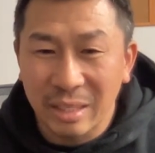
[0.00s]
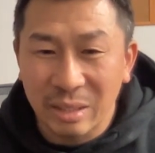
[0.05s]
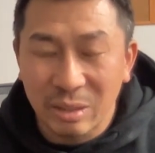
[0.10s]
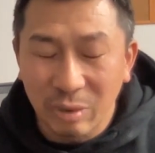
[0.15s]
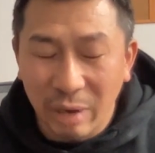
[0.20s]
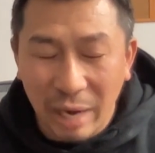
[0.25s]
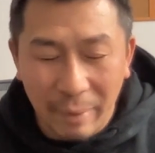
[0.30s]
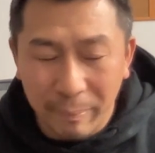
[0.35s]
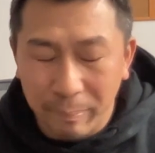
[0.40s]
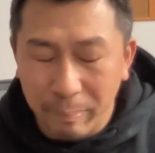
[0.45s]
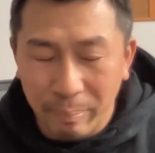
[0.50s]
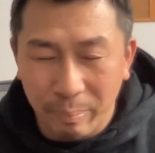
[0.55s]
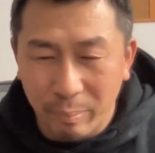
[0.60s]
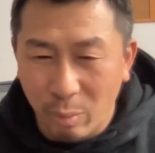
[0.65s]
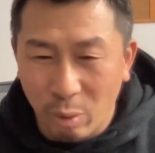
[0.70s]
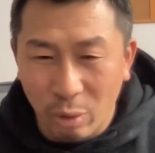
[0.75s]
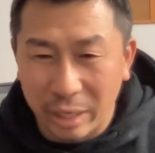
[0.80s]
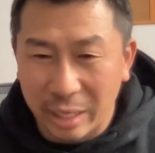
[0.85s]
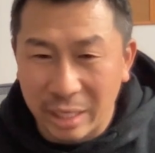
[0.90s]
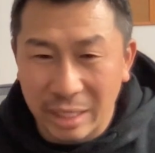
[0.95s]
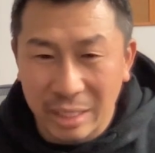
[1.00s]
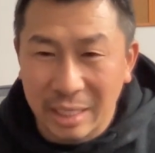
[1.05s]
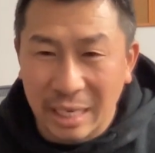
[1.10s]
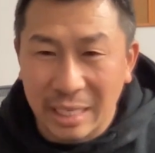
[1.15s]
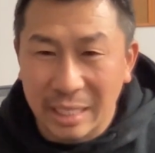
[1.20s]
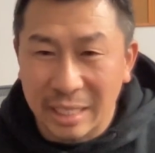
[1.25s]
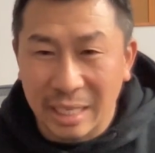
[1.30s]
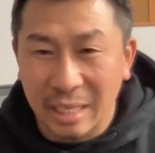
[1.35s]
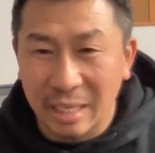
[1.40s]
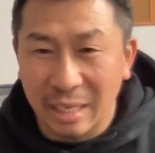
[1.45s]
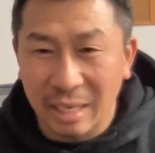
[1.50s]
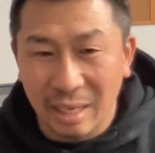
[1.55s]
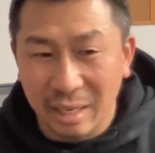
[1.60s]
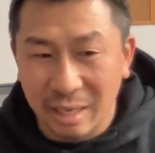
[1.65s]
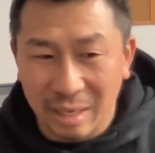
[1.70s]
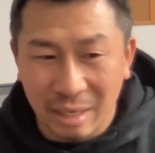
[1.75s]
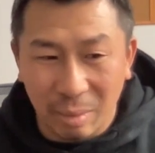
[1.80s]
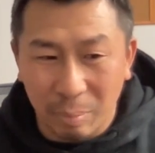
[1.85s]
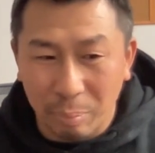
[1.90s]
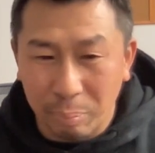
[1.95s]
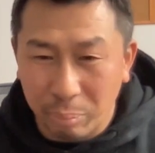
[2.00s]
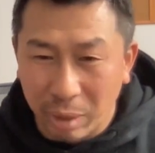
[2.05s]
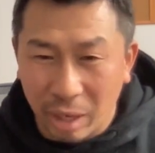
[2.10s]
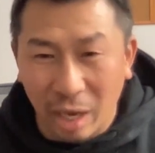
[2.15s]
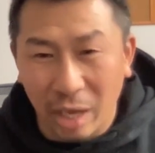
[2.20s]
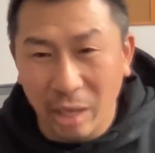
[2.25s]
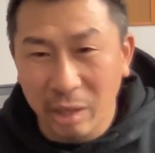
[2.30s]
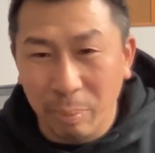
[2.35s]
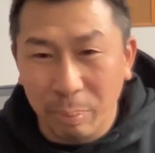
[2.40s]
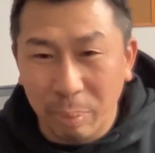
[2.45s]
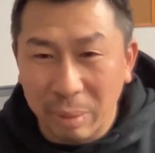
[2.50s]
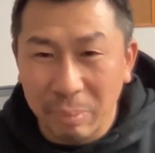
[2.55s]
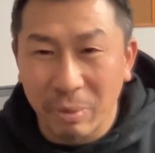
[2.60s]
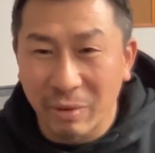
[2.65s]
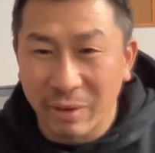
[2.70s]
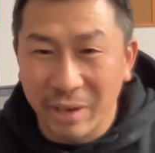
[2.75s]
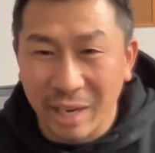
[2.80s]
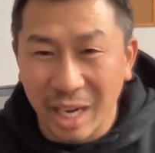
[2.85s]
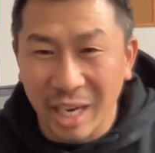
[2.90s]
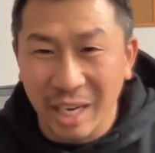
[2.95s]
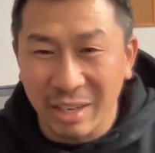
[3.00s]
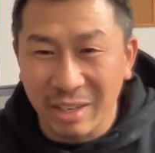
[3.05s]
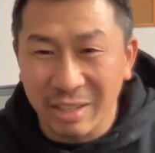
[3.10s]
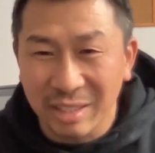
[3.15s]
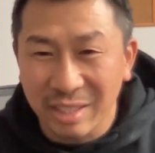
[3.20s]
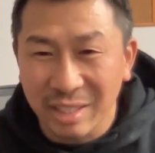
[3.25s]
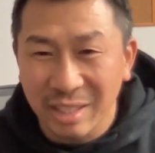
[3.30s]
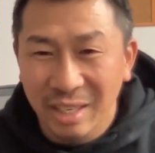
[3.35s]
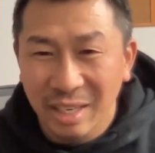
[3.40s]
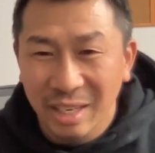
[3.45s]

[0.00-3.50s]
You have more insight than other people of colors.